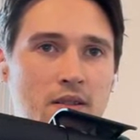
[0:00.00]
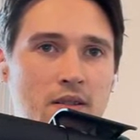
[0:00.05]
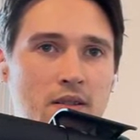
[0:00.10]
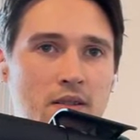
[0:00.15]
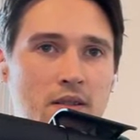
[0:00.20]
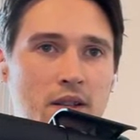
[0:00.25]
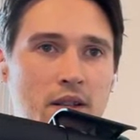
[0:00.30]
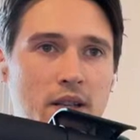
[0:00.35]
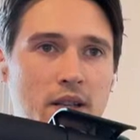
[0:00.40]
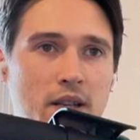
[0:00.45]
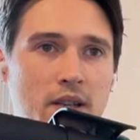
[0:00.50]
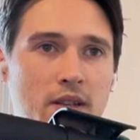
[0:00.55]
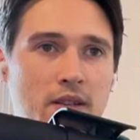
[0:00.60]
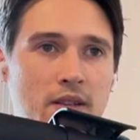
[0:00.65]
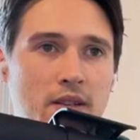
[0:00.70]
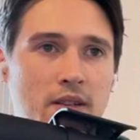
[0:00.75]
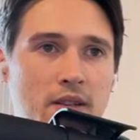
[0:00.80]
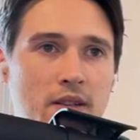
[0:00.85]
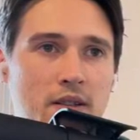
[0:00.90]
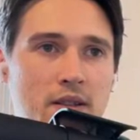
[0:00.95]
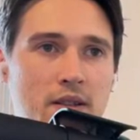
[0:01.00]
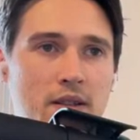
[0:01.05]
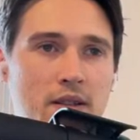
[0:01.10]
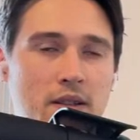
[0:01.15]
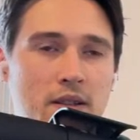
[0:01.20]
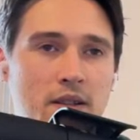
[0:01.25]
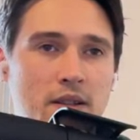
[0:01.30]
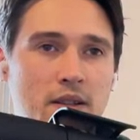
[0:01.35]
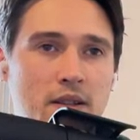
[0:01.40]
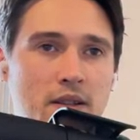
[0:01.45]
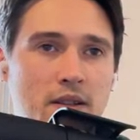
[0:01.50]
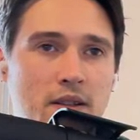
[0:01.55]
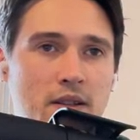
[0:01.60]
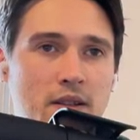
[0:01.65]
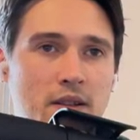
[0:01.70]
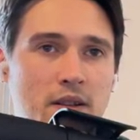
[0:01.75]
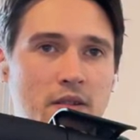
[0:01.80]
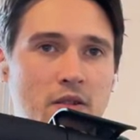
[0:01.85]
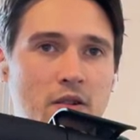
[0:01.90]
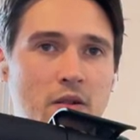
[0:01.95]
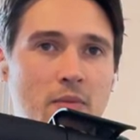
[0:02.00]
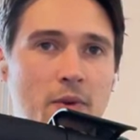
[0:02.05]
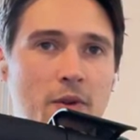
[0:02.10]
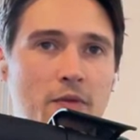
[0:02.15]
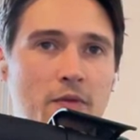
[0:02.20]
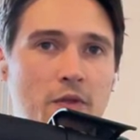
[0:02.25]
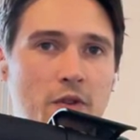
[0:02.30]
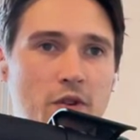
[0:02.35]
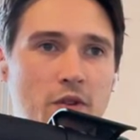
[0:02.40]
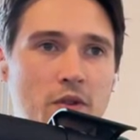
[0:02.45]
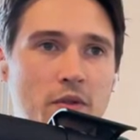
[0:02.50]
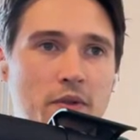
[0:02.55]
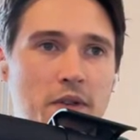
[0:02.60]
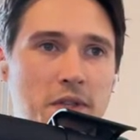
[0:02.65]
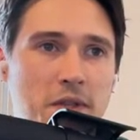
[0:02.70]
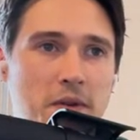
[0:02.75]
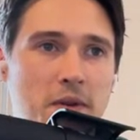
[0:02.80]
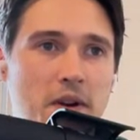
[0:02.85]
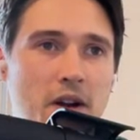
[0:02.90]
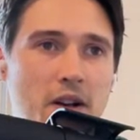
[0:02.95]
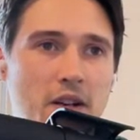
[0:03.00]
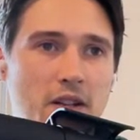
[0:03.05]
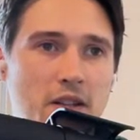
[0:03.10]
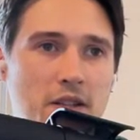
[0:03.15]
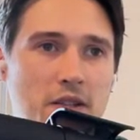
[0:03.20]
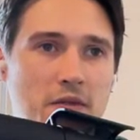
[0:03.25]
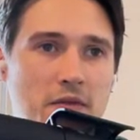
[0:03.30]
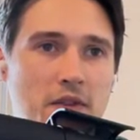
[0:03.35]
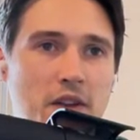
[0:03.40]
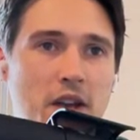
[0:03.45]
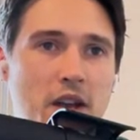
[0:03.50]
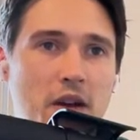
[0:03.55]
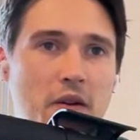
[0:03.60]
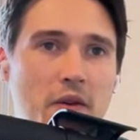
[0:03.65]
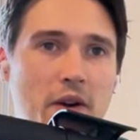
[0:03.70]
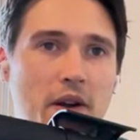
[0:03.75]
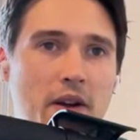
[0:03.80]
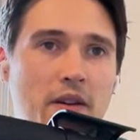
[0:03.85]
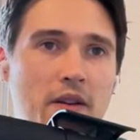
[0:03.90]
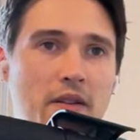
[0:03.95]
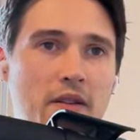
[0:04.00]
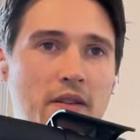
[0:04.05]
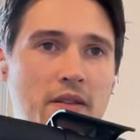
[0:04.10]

okay common for novice regardless of the area